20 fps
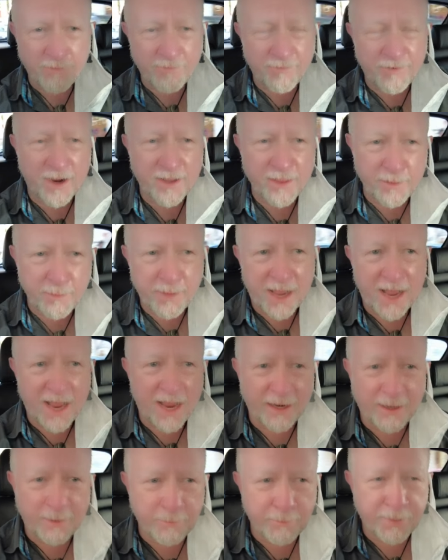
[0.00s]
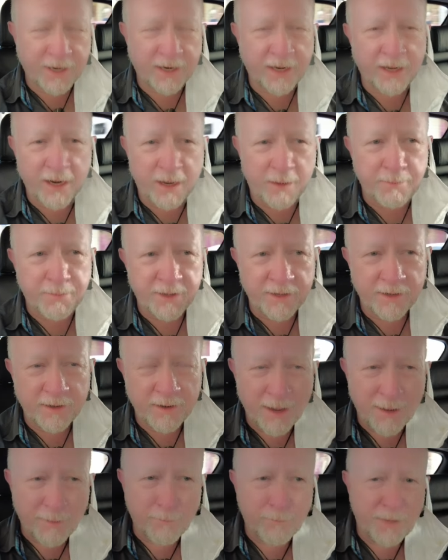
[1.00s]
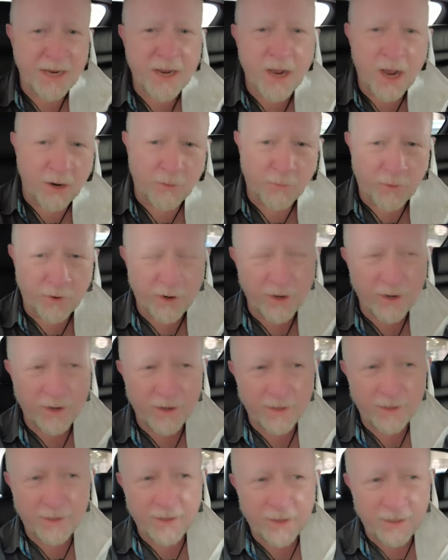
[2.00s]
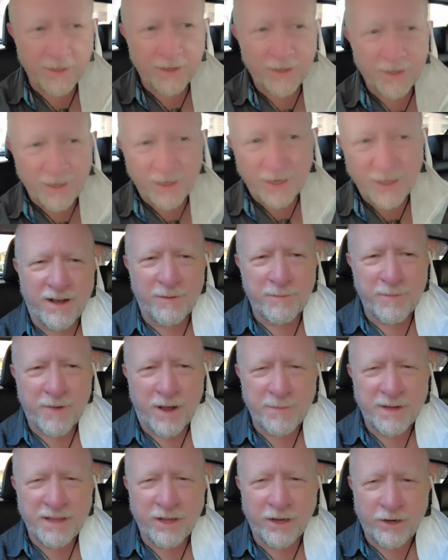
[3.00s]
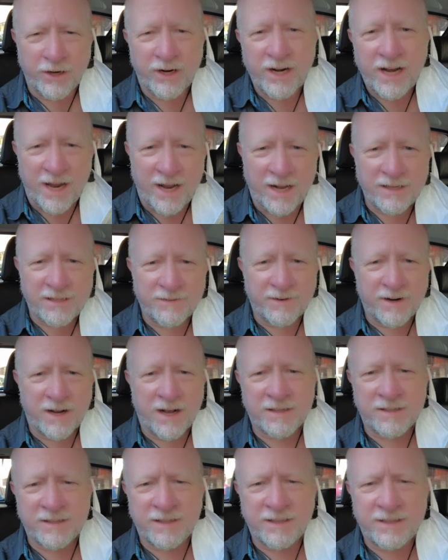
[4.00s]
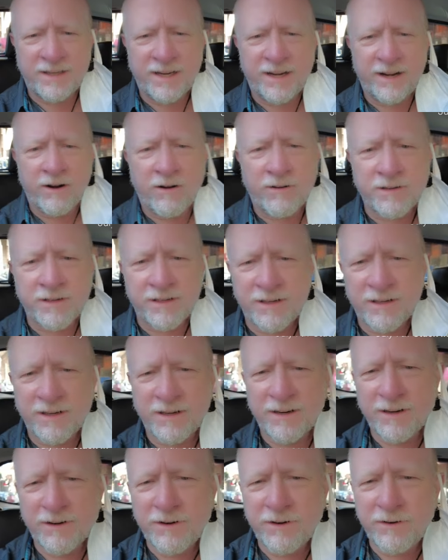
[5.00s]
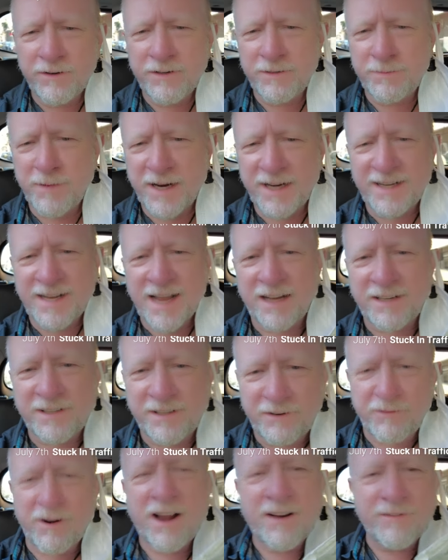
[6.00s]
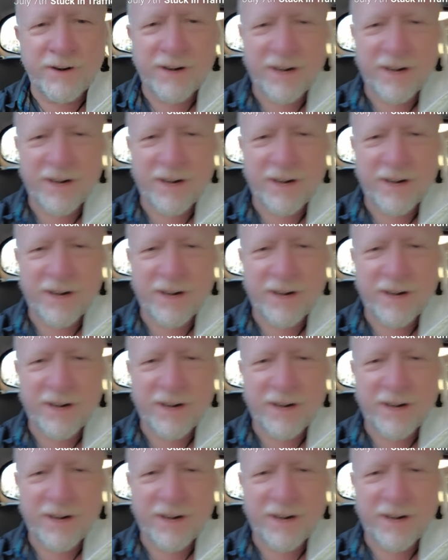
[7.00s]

find the bag, pick it up, and be onward. Um, I'm in the good hands of Konstantinos, who's my taxi driver